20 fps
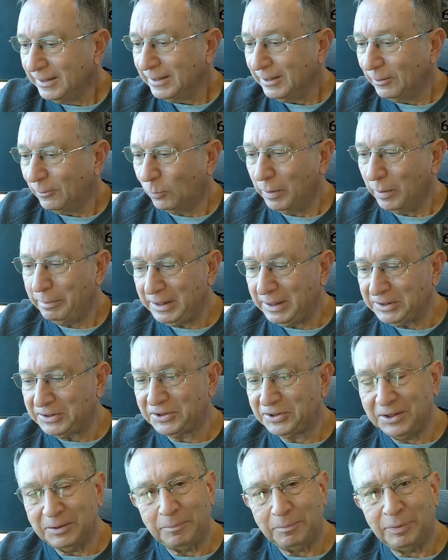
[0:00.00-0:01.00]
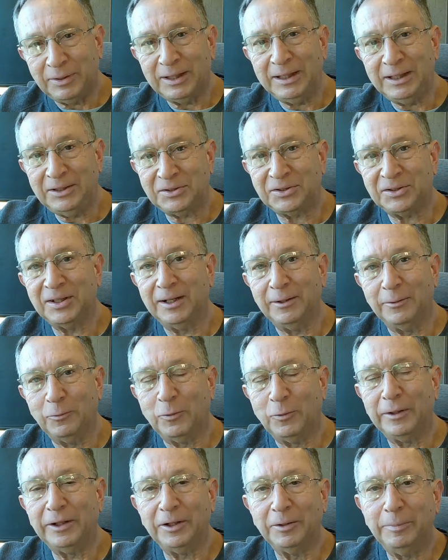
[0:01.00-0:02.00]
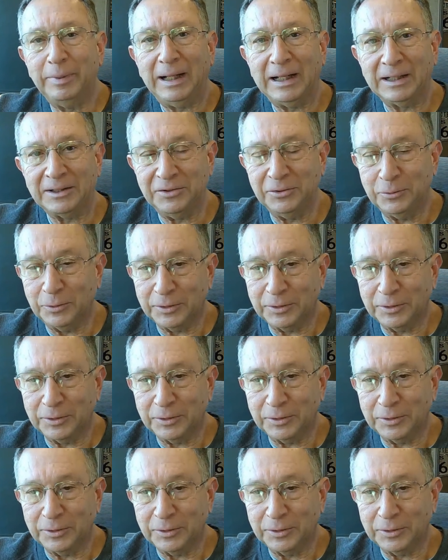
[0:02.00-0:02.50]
Now, what makes it a place that I want to go back to?